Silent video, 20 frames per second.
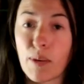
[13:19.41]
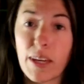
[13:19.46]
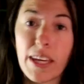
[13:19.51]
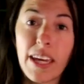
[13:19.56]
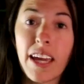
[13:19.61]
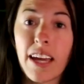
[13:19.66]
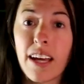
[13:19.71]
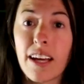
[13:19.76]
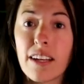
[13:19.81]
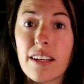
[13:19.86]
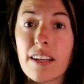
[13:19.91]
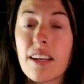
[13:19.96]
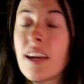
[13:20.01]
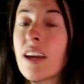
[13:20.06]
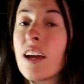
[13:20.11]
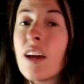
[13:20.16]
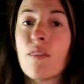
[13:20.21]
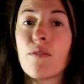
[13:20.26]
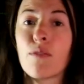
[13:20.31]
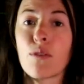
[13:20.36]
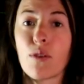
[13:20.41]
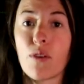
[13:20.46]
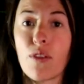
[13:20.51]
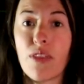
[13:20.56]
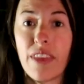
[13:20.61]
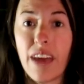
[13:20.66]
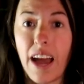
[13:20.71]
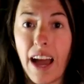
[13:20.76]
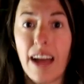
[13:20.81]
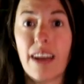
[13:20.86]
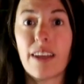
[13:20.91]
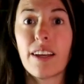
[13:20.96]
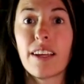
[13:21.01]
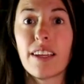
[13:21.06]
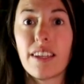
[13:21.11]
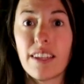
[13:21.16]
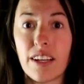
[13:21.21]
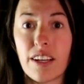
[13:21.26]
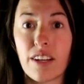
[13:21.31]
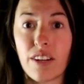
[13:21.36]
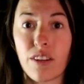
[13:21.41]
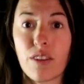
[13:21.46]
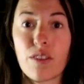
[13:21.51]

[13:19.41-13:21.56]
can for that year.